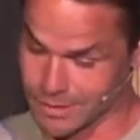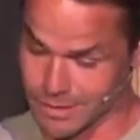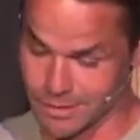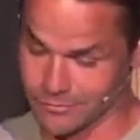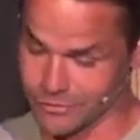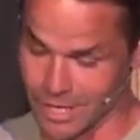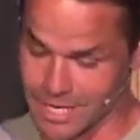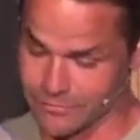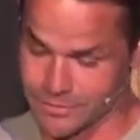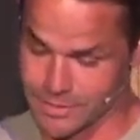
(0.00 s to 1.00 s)
that none of your
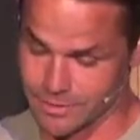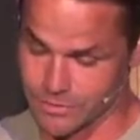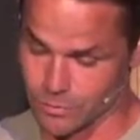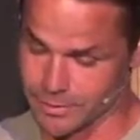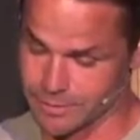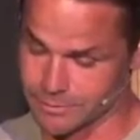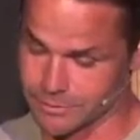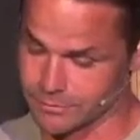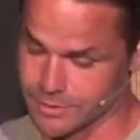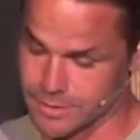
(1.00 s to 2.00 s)
adversaries will be able
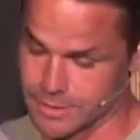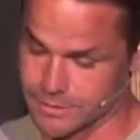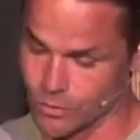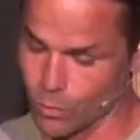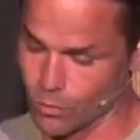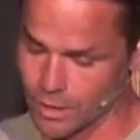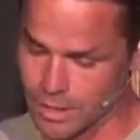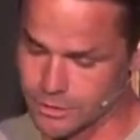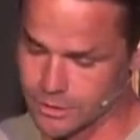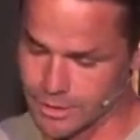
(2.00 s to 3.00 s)
to resist or
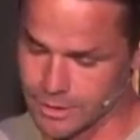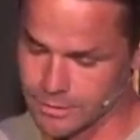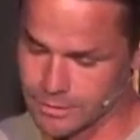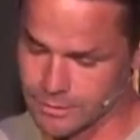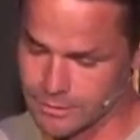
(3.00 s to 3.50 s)
contradict.